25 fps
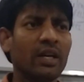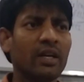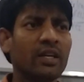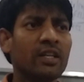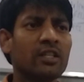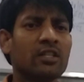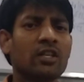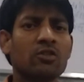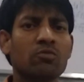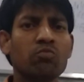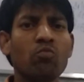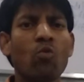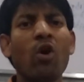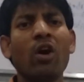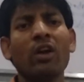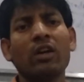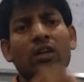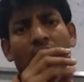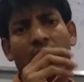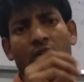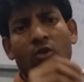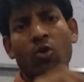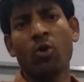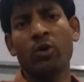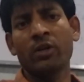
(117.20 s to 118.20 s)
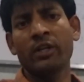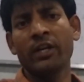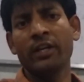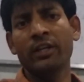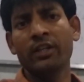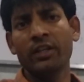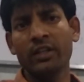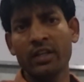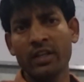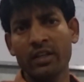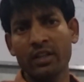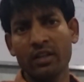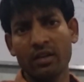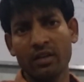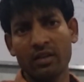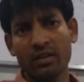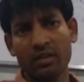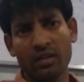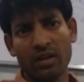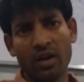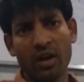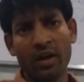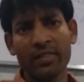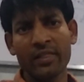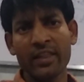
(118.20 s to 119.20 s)
it is a small continent
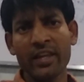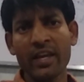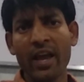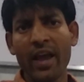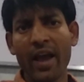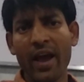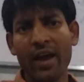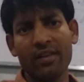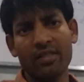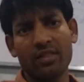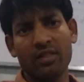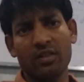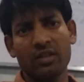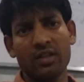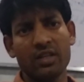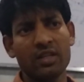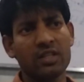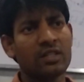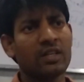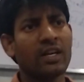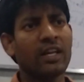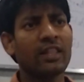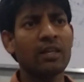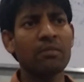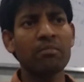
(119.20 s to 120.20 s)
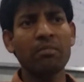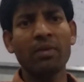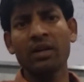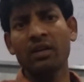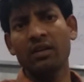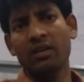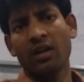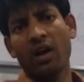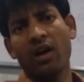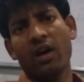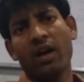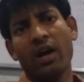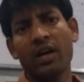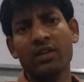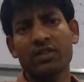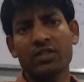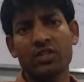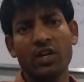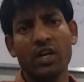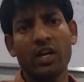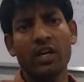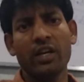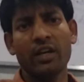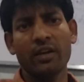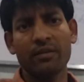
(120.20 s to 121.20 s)
on the earth, is nothing but
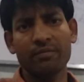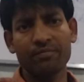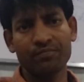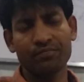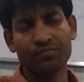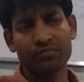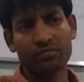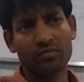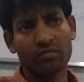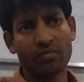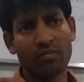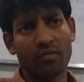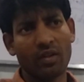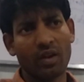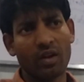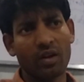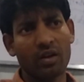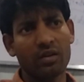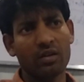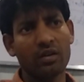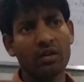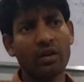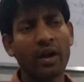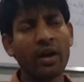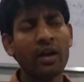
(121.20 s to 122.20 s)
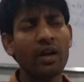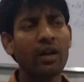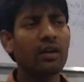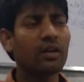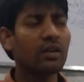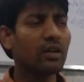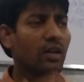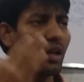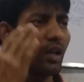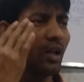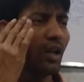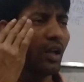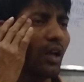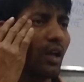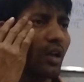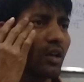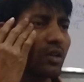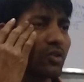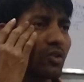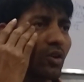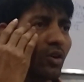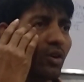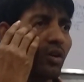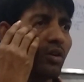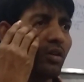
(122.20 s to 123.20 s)
Australia. Okay, now?
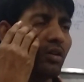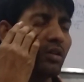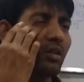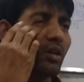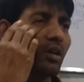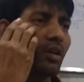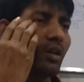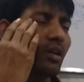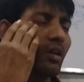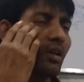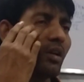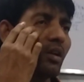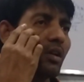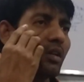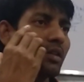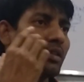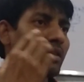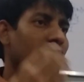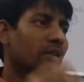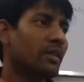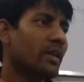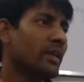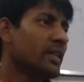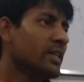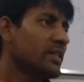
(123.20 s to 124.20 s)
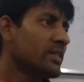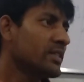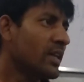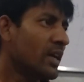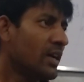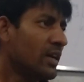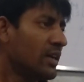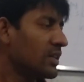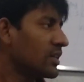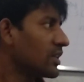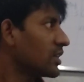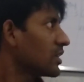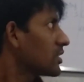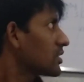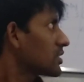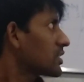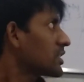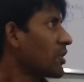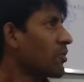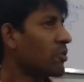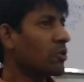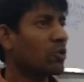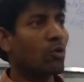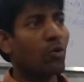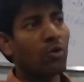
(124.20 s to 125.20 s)
So that is the
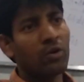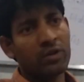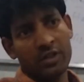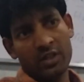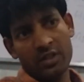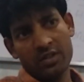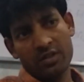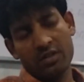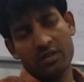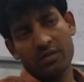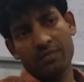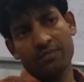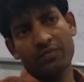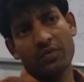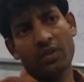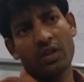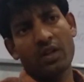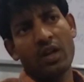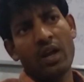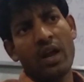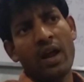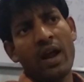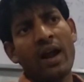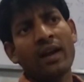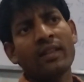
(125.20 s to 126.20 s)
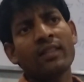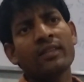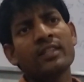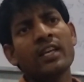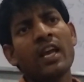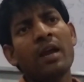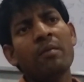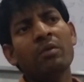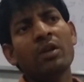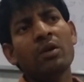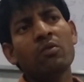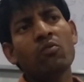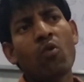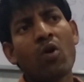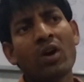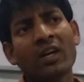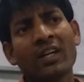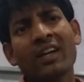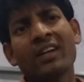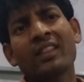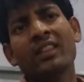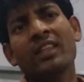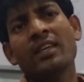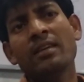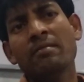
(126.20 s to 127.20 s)
7 continents. At the same time, what
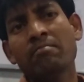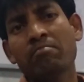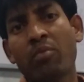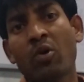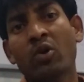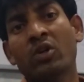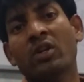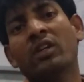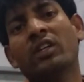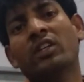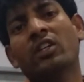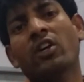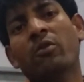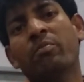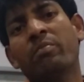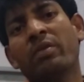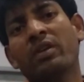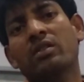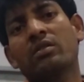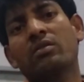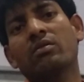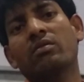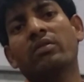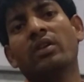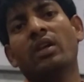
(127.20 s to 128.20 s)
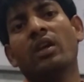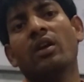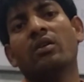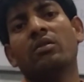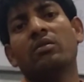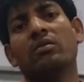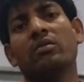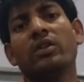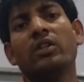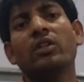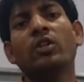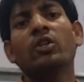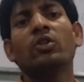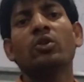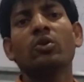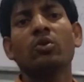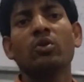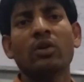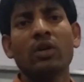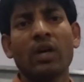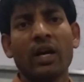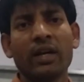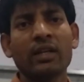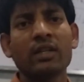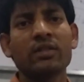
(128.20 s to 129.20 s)
are the important topics we need
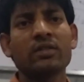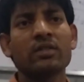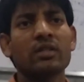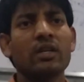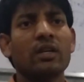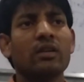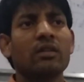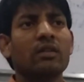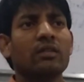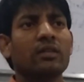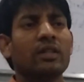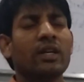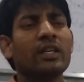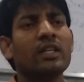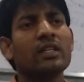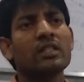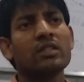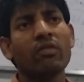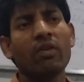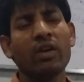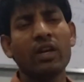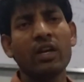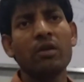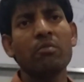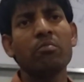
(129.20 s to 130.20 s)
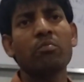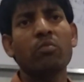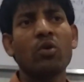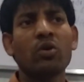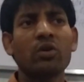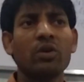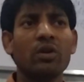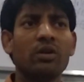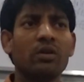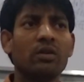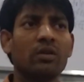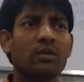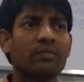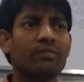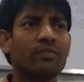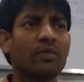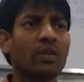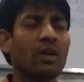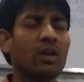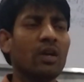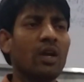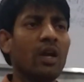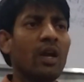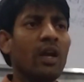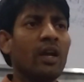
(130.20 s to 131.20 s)
to understand? That is very important.
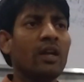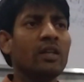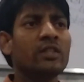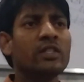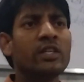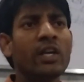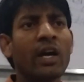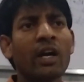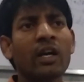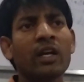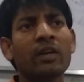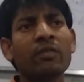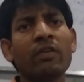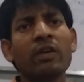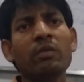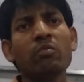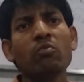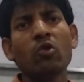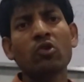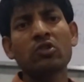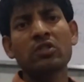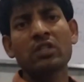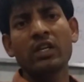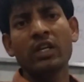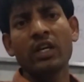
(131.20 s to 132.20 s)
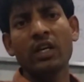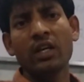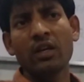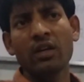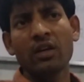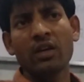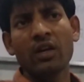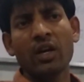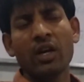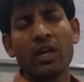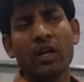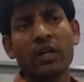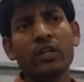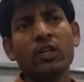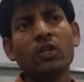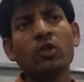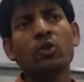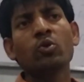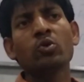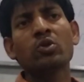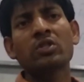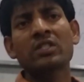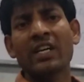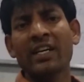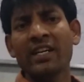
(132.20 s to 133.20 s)
In geography, mostly you need
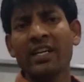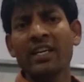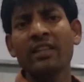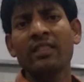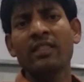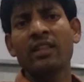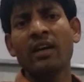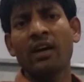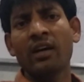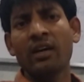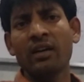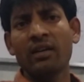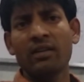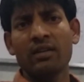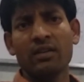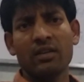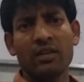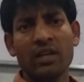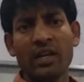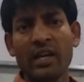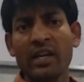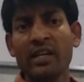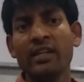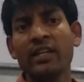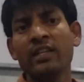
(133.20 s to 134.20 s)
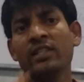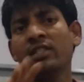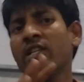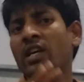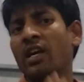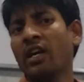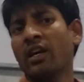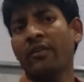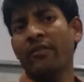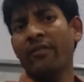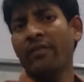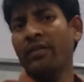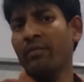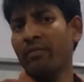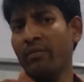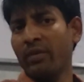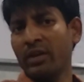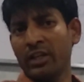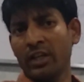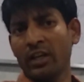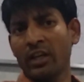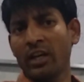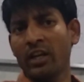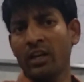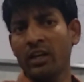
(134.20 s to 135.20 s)
to study the Indian geography,
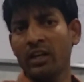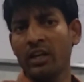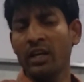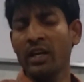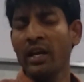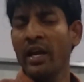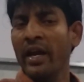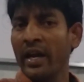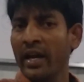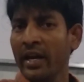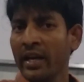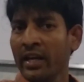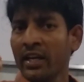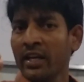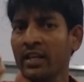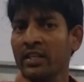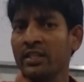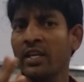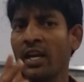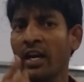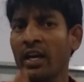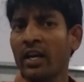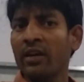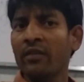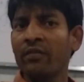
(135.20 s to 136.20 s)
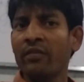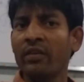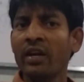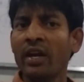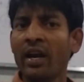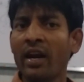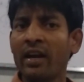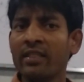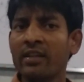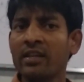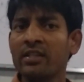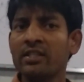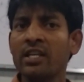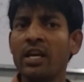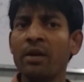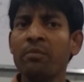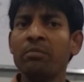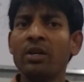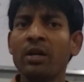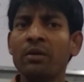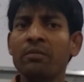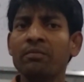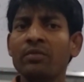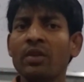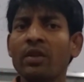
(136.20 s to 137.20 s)
particularly Indian geography, at the
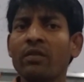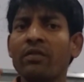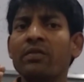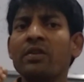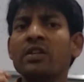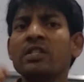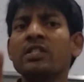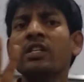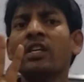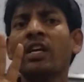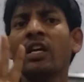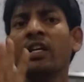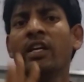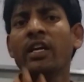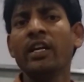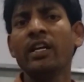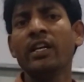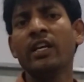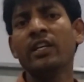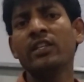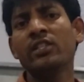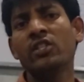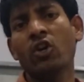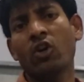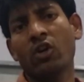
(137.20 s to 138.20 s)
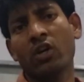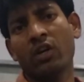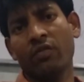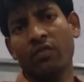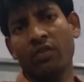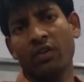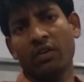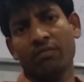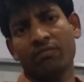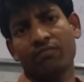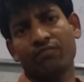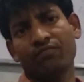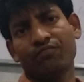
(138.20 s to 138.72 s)
same time physical Indian geography.